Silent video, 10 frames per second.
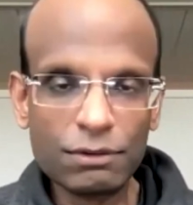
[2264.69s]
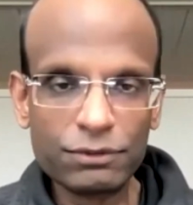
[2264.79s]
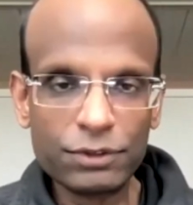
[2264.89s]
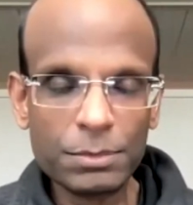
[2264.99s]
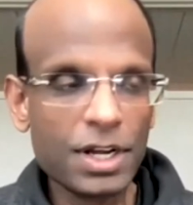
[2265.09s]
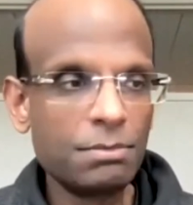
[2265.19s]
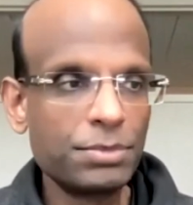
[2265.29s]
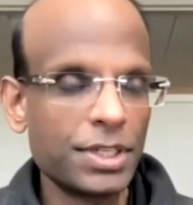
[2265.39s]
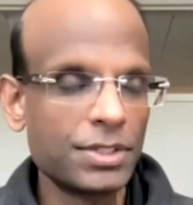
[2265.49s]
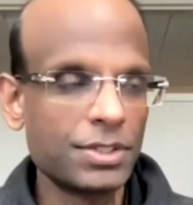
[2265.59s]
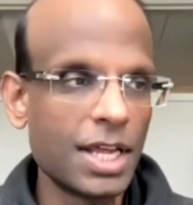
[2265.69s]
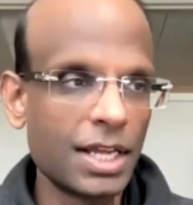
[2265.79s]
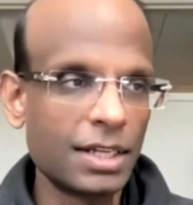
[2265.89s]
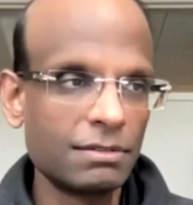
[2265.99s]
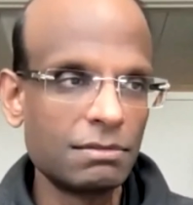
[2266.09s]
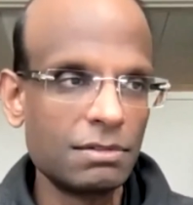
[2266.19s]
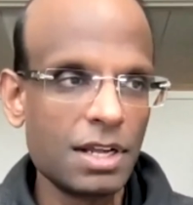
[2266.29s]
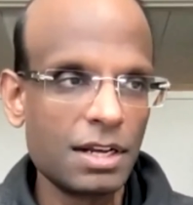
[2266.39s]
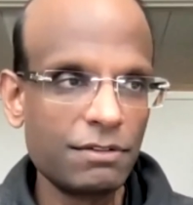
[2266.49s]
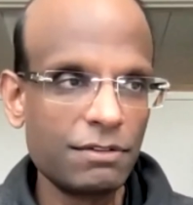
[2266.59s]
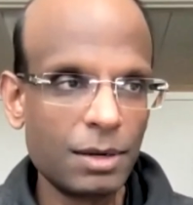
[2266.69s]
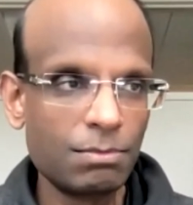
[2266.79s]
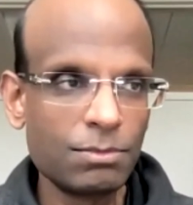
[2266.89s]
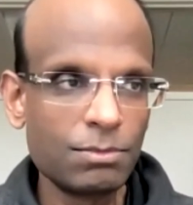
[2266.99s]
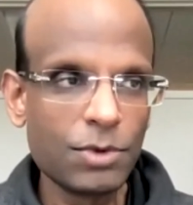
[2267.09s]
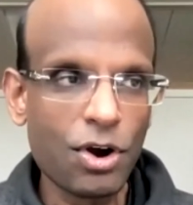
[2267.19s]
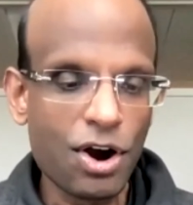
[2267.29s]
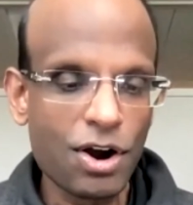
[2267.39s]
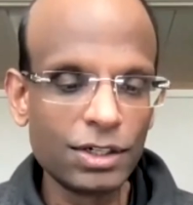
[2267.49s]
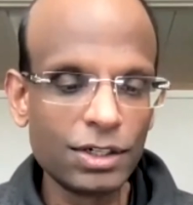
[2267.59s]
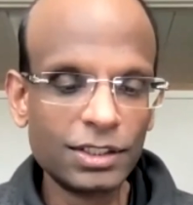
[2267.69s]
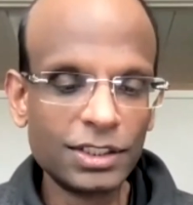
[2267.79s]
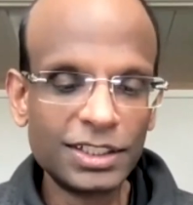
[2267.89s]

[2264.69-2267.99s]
from the companies is that none of them are